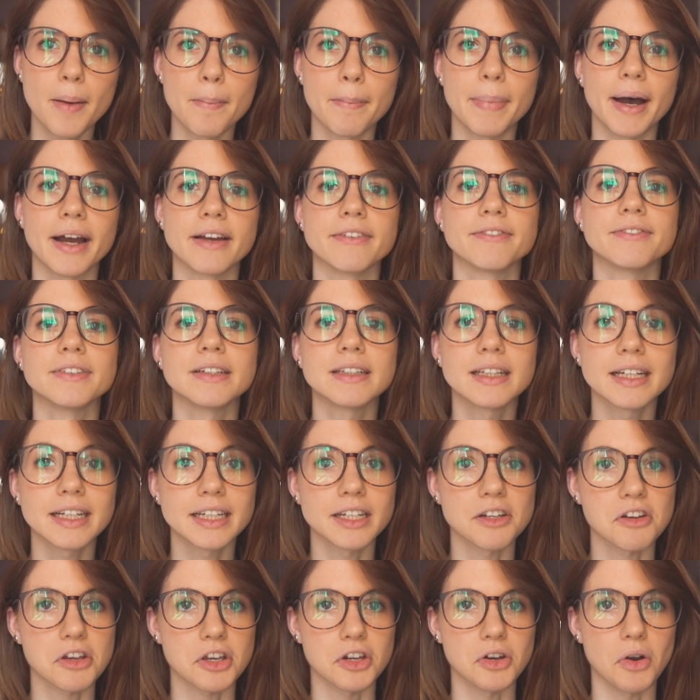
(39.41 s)
but I feel like
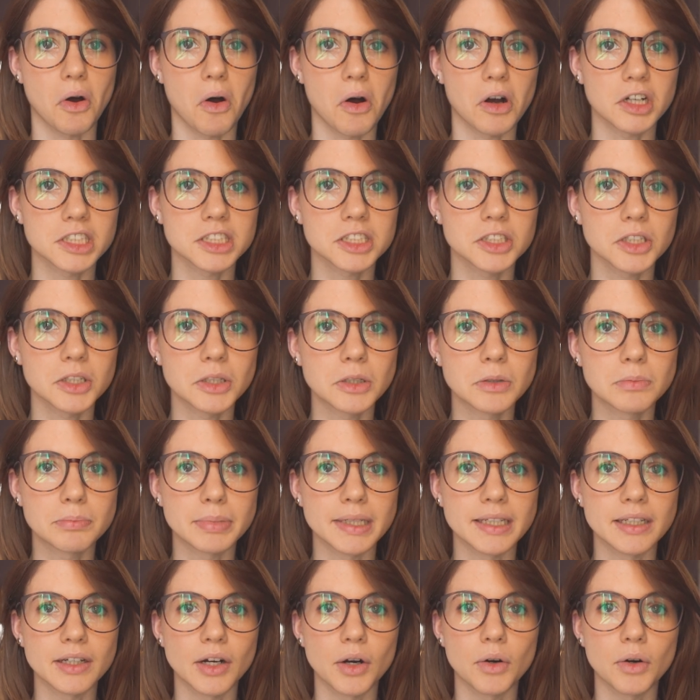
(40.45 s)
it can also be